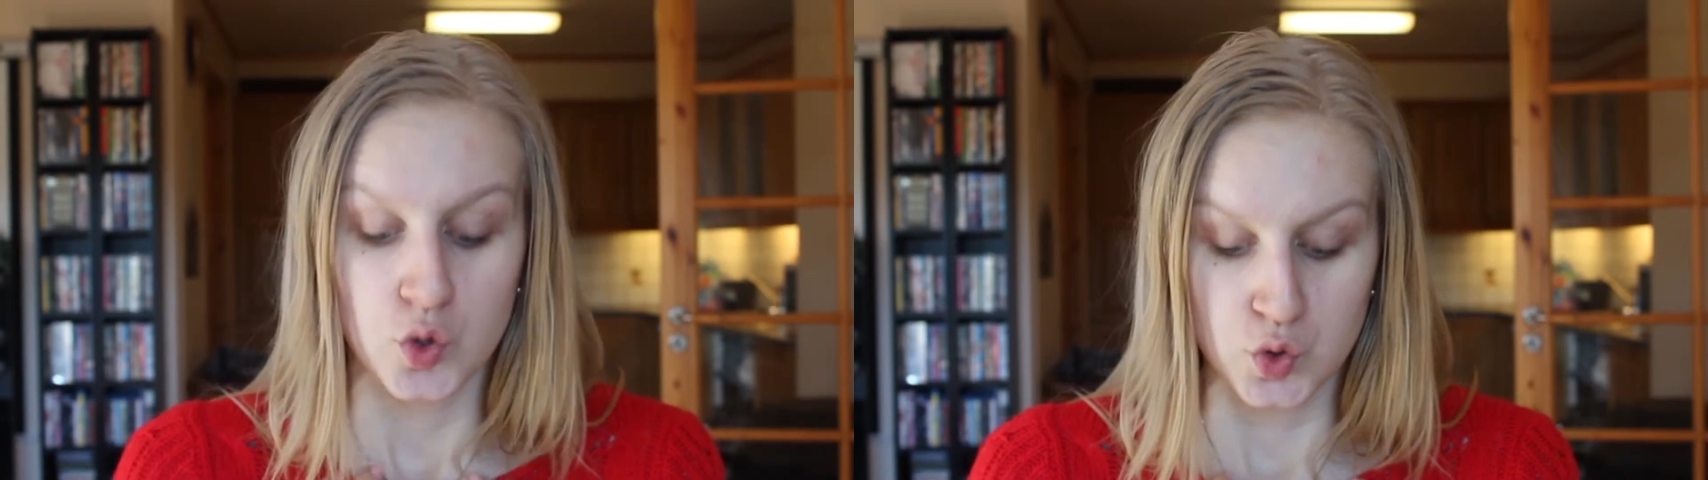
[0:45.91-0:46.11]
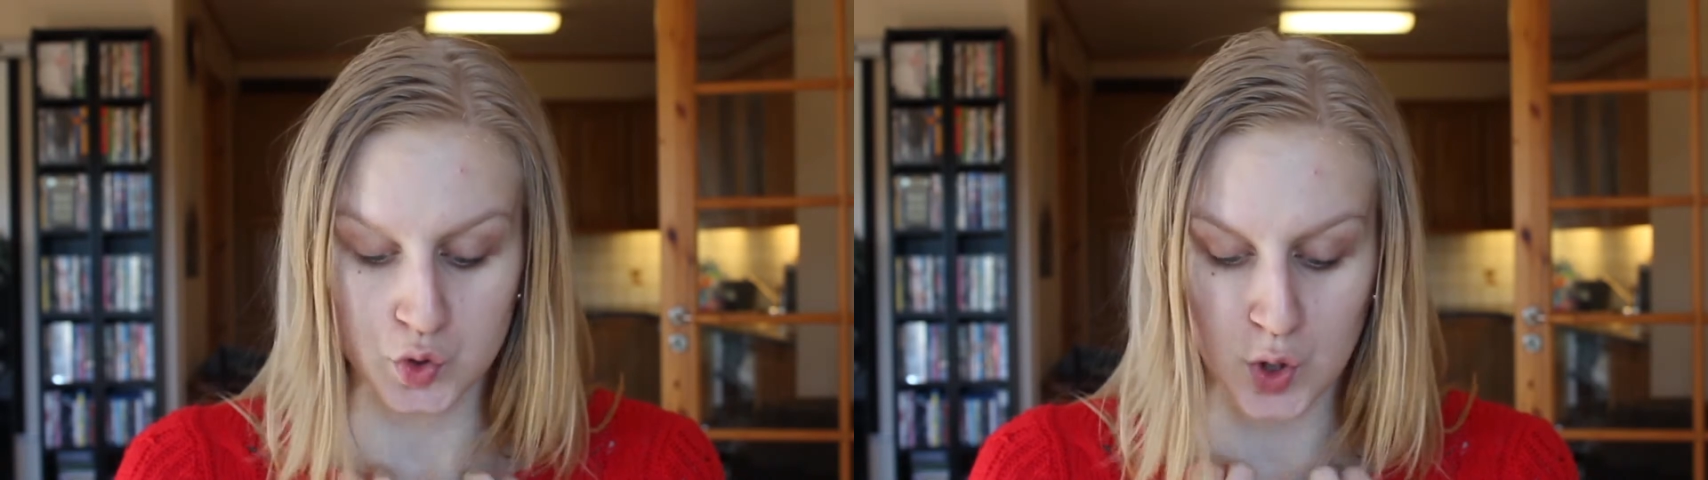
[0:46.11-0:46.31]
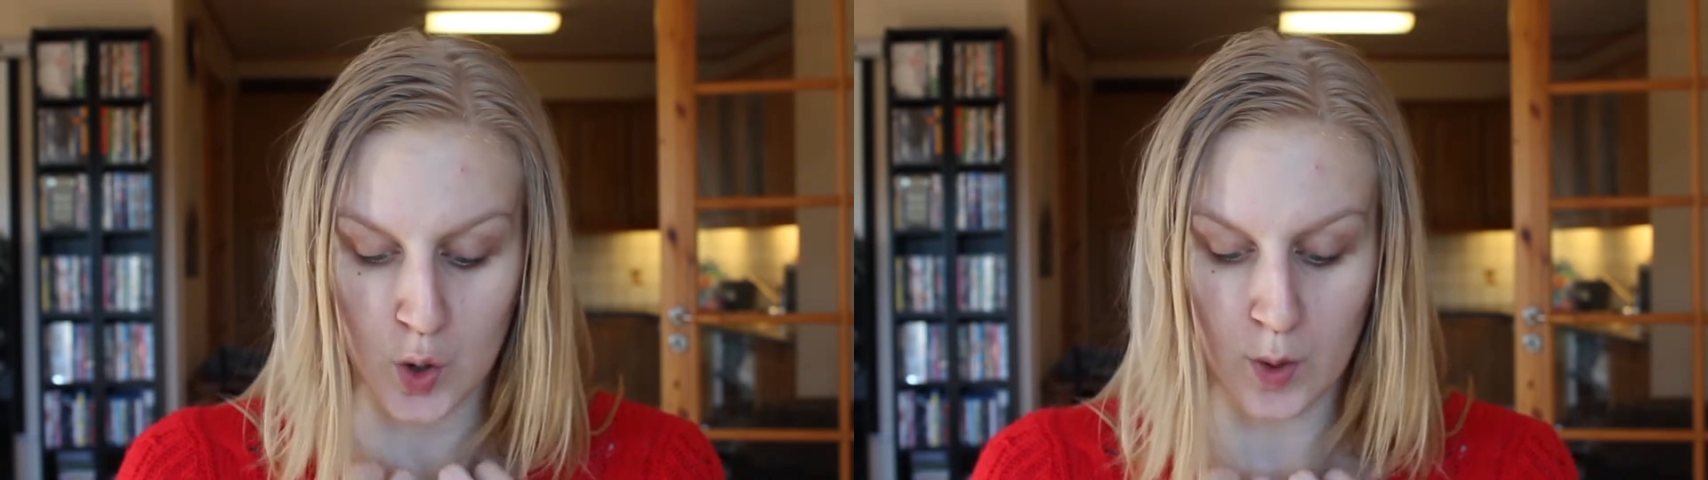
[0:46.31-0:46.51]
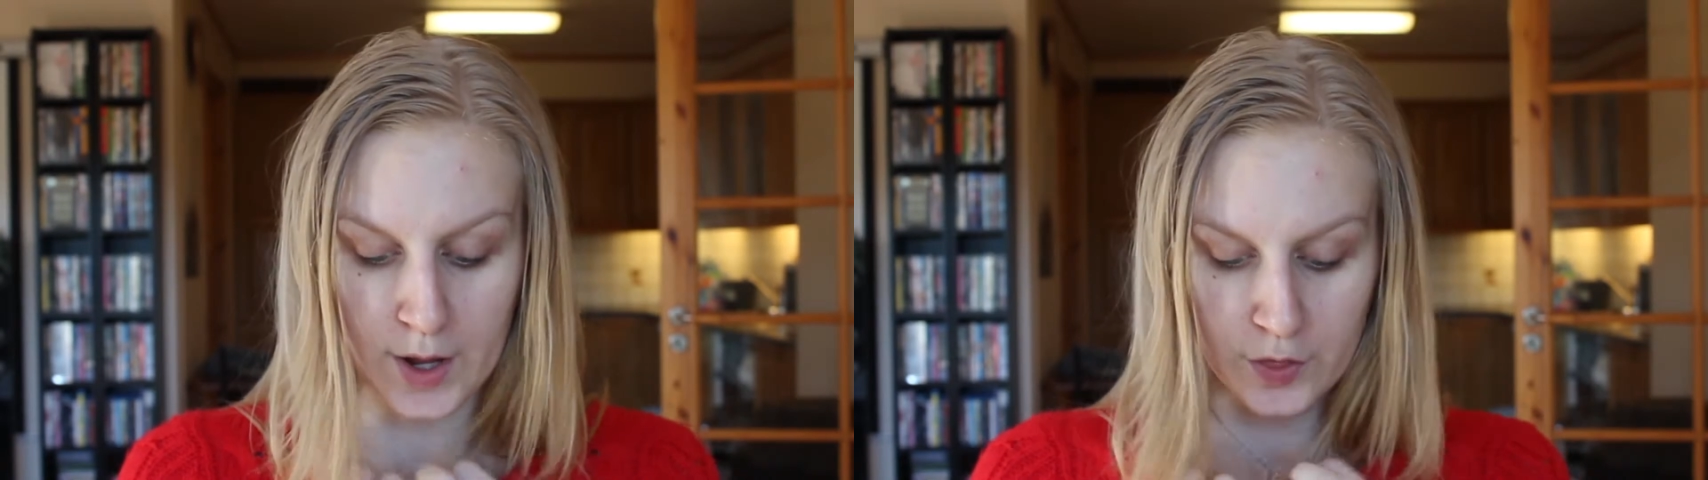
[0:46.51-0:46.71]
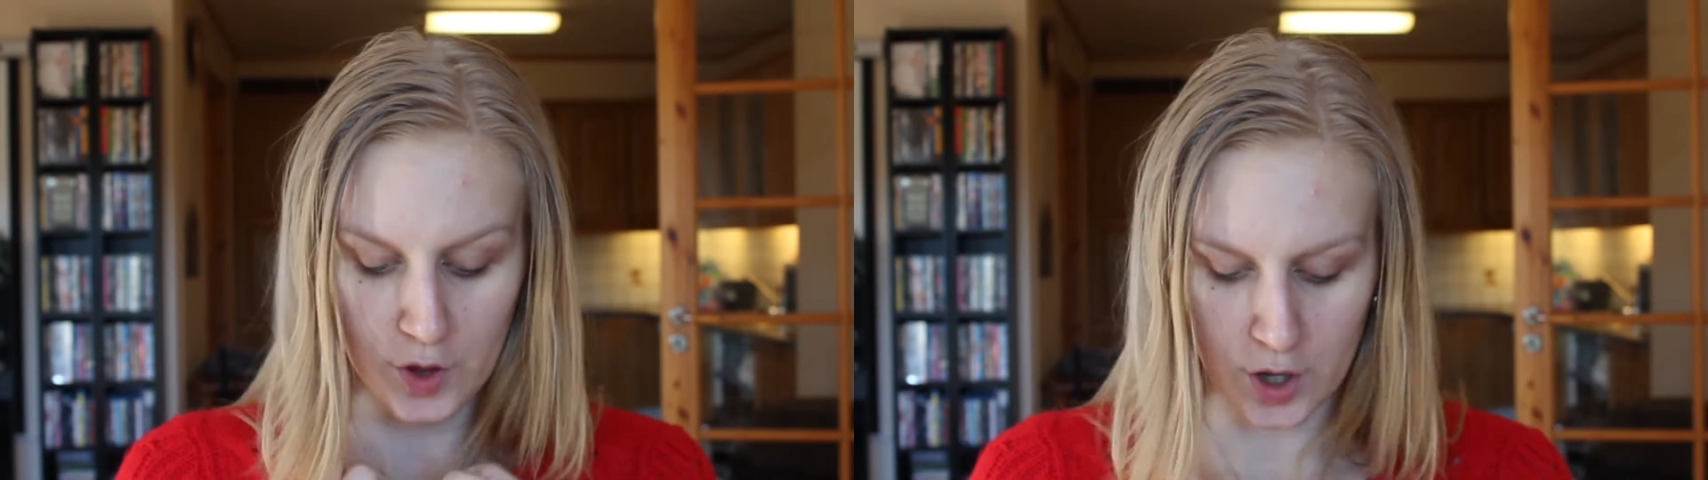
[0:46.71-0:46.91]
So
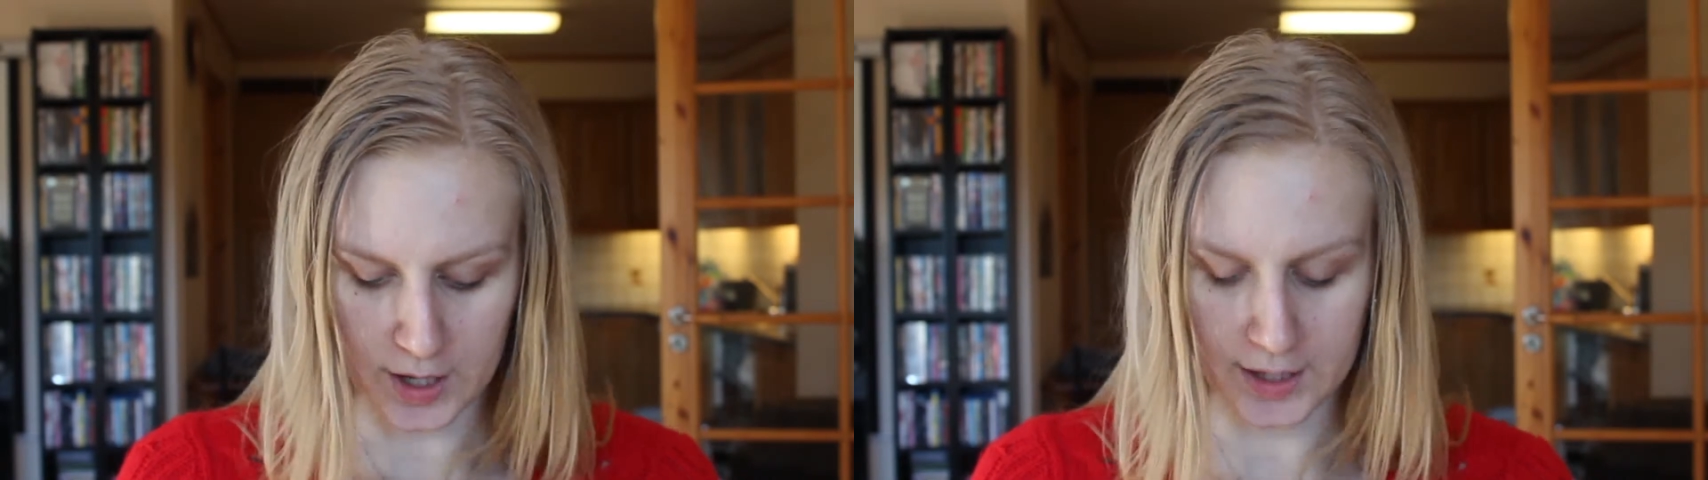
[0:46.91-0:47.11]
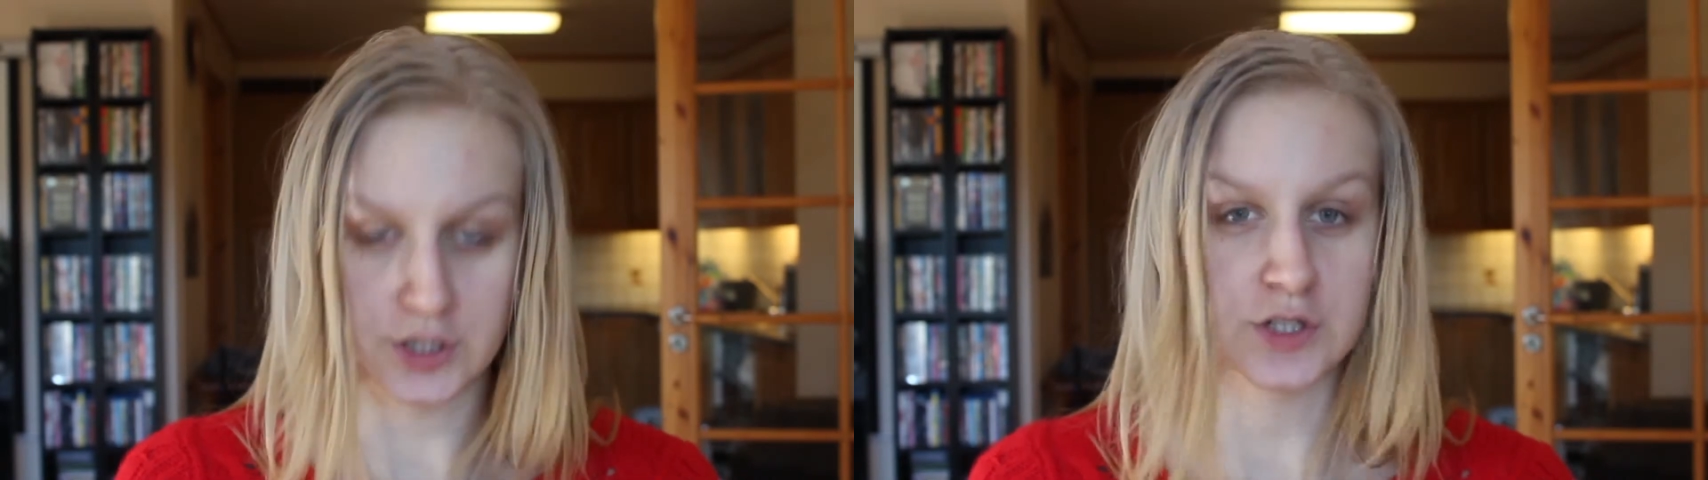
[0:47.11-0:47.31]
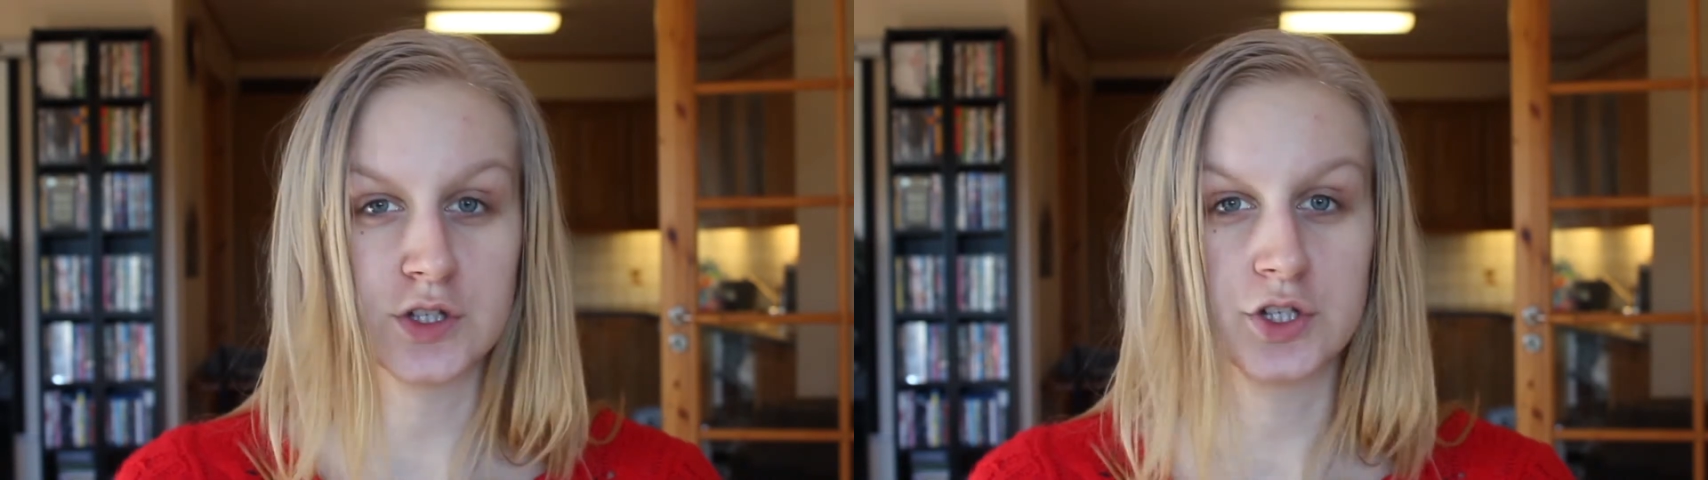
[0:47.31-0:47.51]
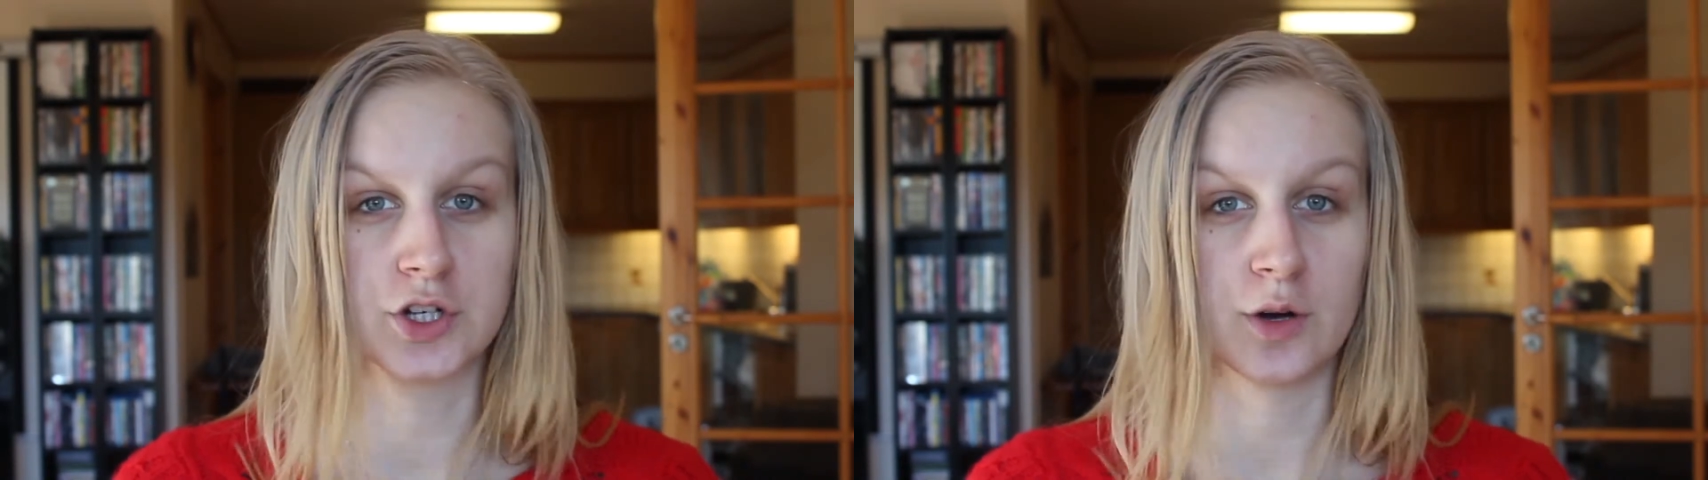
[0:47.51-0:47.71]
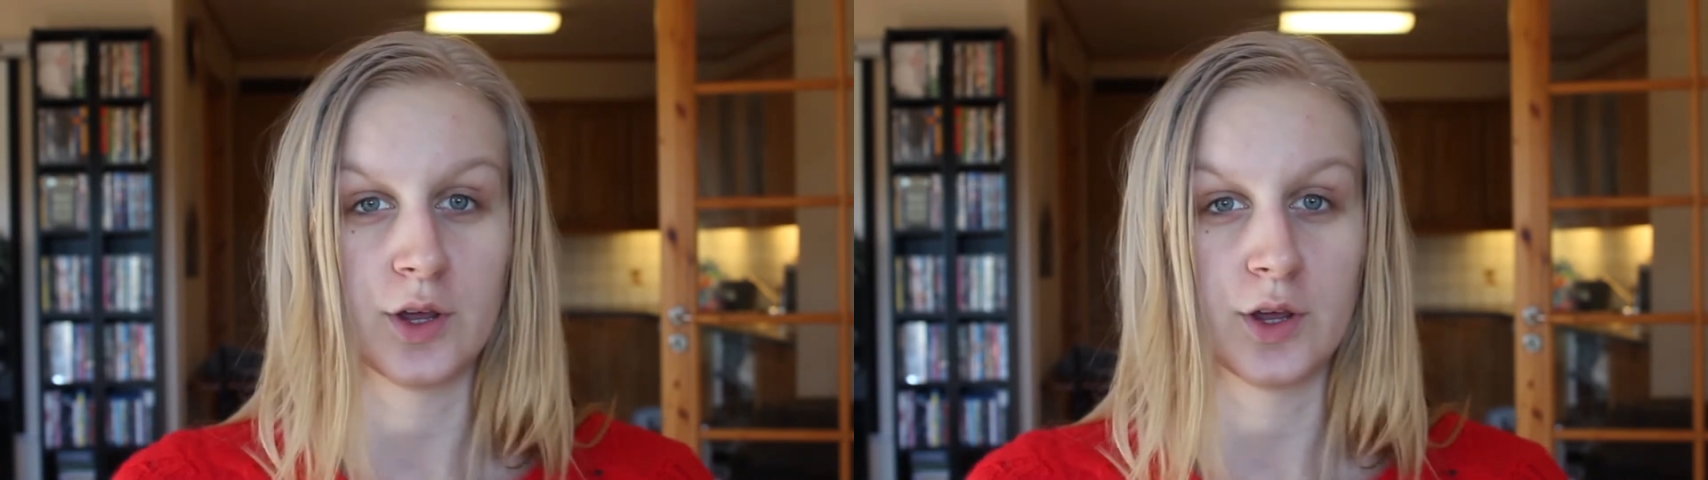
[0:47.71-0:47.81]
I thought I'd just show